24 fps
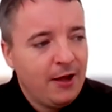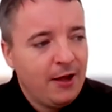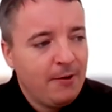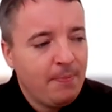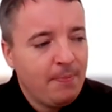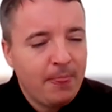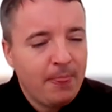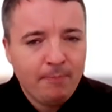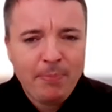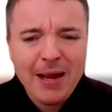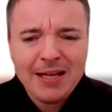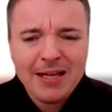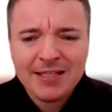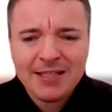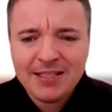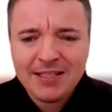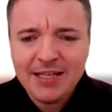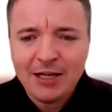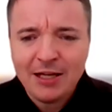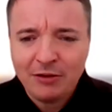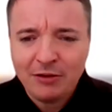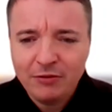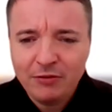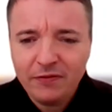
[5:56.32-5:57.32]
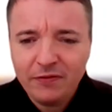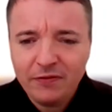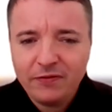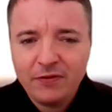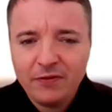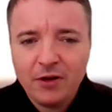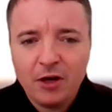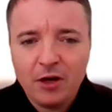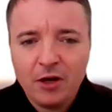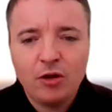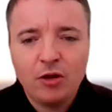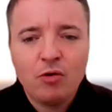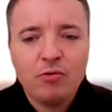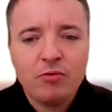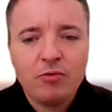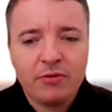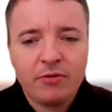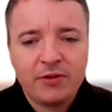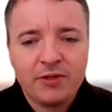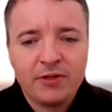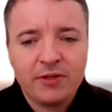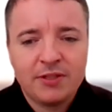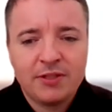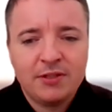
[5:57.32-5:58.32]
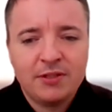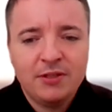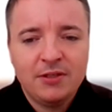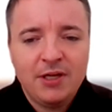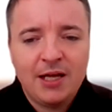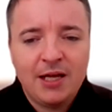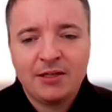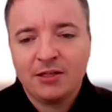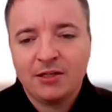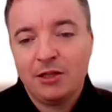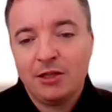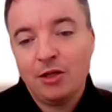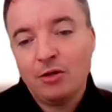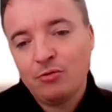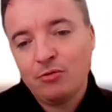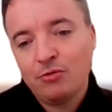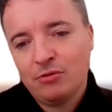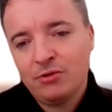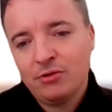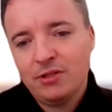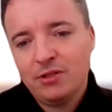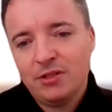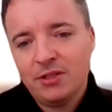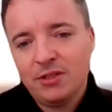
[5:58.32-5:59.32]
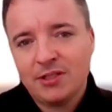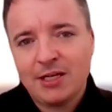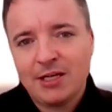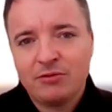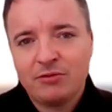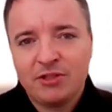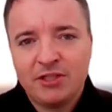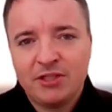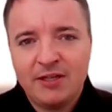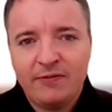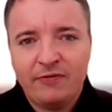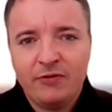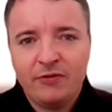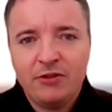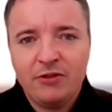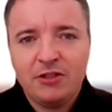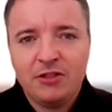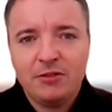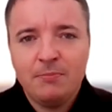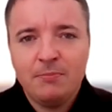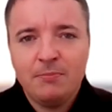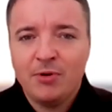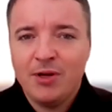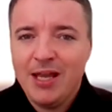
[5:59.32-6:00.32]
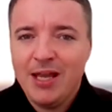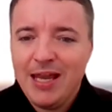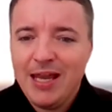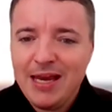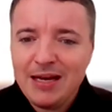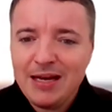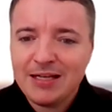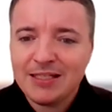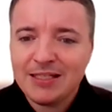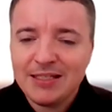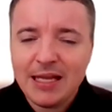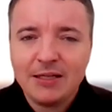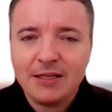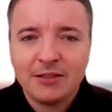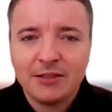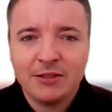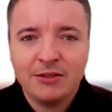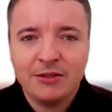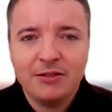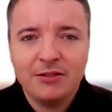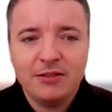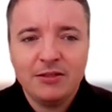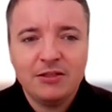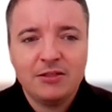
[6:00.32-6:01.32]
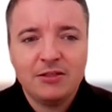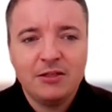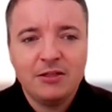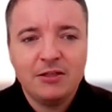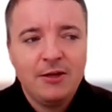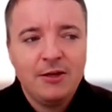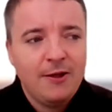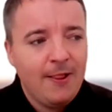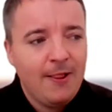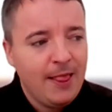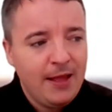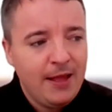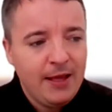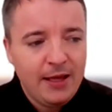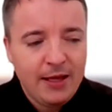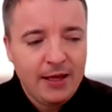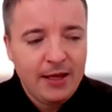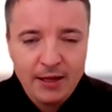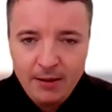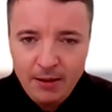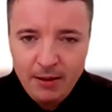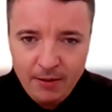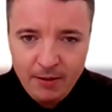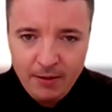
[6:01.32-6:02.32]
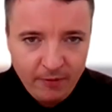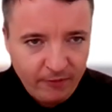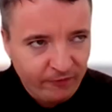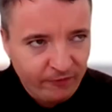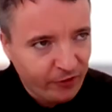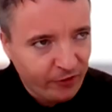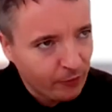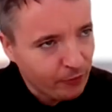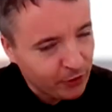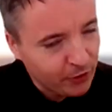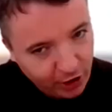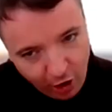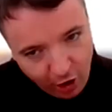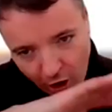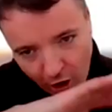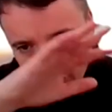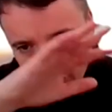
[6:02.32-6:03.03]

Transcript: By itself, clothes and close sounds different, but in a sentence, from the